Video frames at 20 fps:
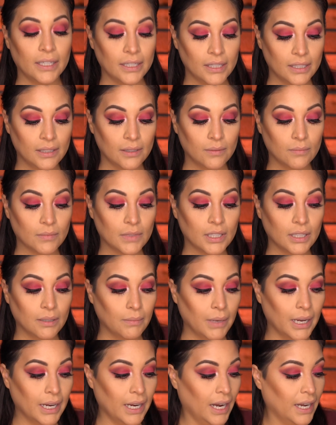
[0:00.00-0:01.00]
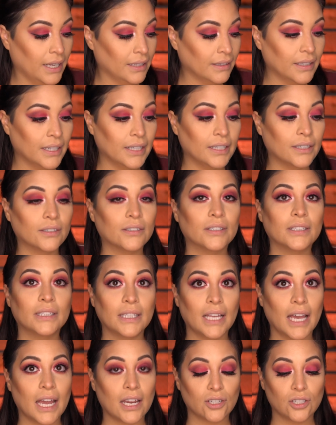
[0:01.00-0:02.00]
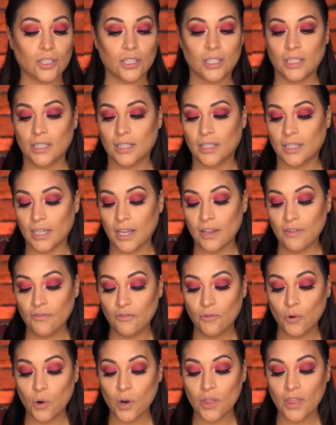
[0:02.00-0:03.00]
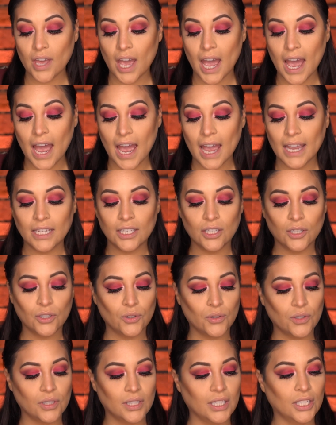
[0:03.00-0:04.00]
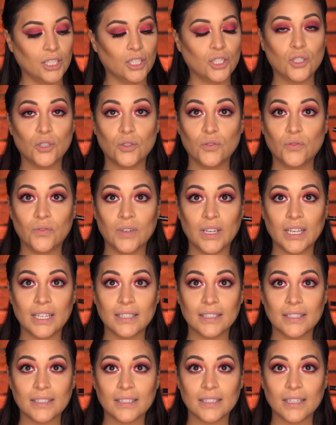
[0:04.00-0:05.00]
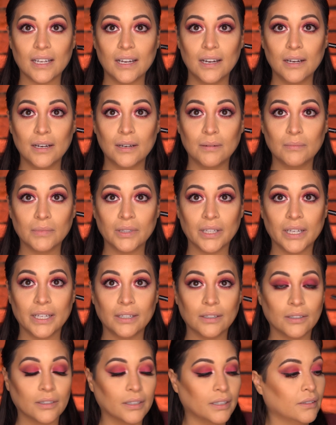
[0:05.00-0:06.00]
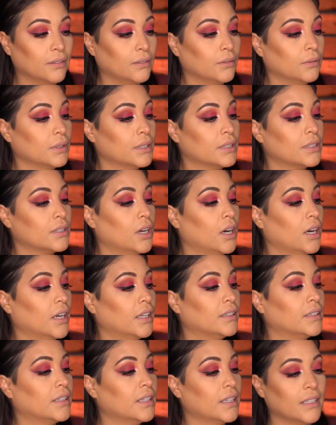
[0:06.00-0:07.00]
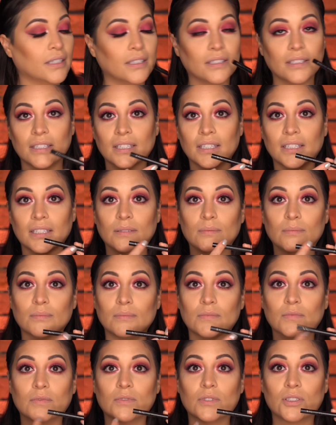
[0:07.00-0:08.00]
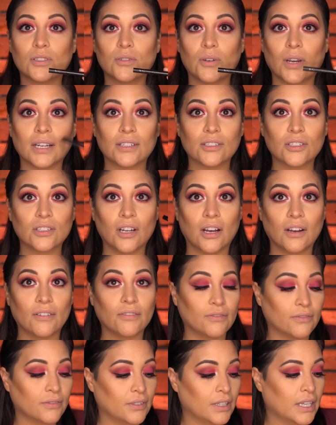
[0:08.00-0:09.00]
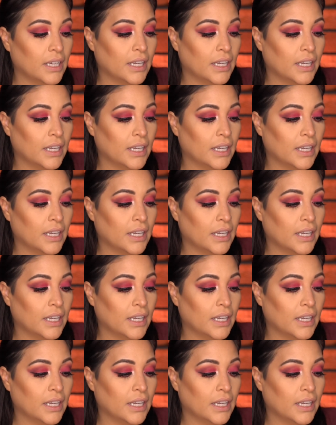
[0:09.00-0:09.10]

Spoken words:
I did my eyeliner and lashes, and for that I used the Too Faced liner. I don't know what it's called because it scratched off.